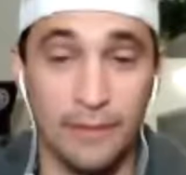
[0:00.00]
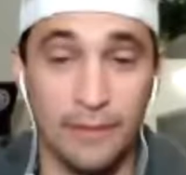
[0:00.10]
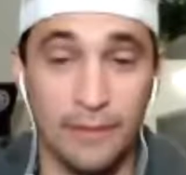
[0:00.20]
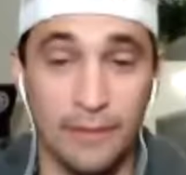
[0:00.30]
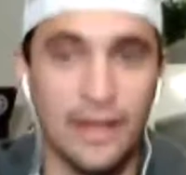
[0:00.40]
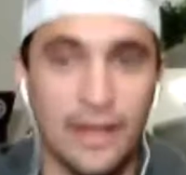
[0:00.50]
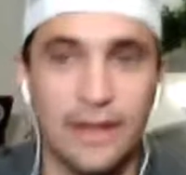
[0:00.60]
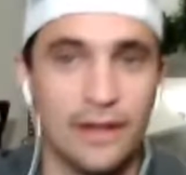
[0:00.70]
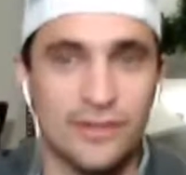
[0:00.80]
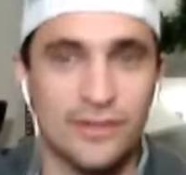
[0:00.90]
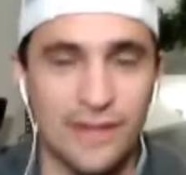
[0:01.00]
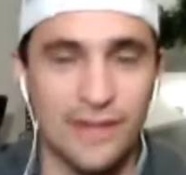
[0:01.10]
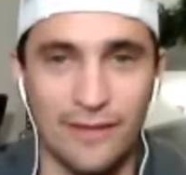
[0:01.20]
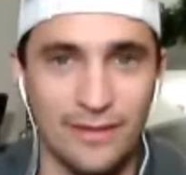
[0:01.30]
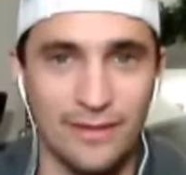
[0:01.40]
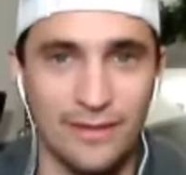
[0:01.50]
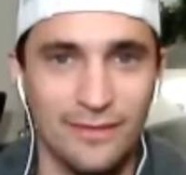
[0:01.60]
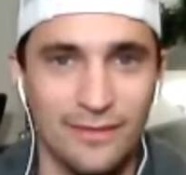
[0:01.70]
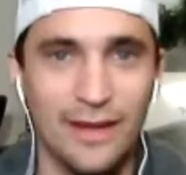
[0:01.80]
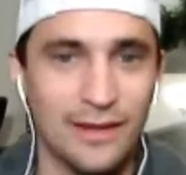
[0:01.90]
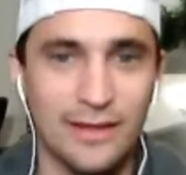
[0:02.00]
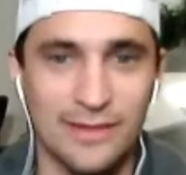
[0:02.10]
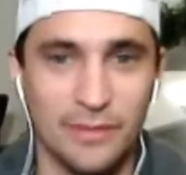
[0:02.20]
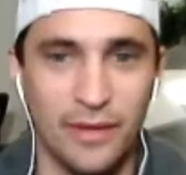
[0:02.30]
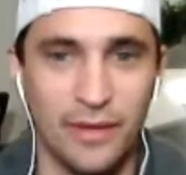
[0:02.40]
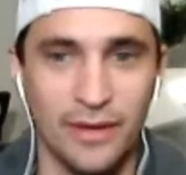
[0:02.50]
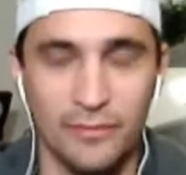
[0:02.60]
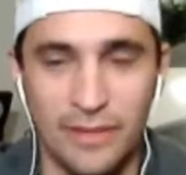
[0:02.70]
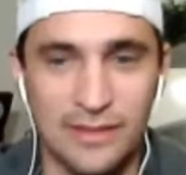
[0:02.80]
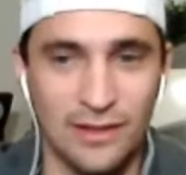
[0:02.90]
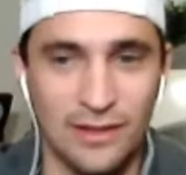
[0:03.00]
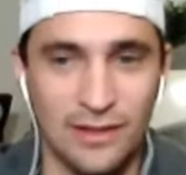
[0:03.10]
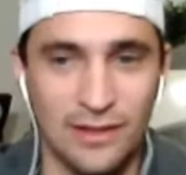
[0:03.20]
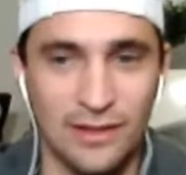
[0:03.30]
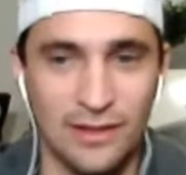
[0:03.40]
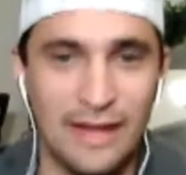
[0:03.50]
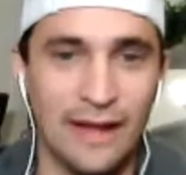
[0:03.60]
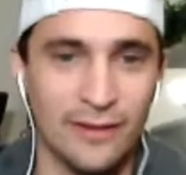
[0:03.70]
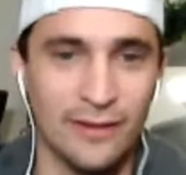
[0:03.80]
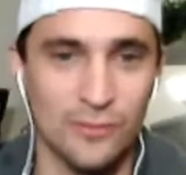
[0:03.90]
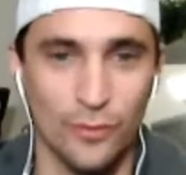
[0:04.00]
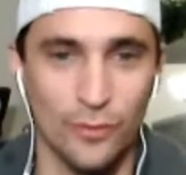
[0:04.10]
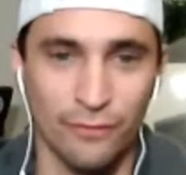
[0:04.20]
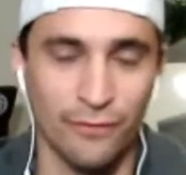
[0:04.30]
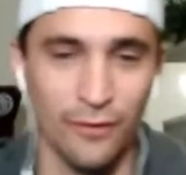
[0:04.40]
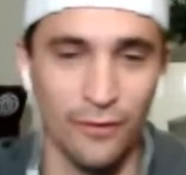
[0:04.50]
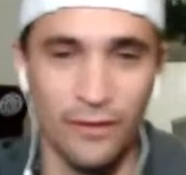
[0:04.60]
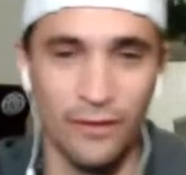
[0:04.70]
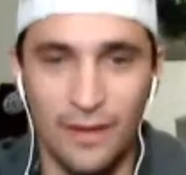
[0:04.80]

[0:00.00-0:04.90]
I probably still can. I just haven't needed, because I bought basically a gallon's worth for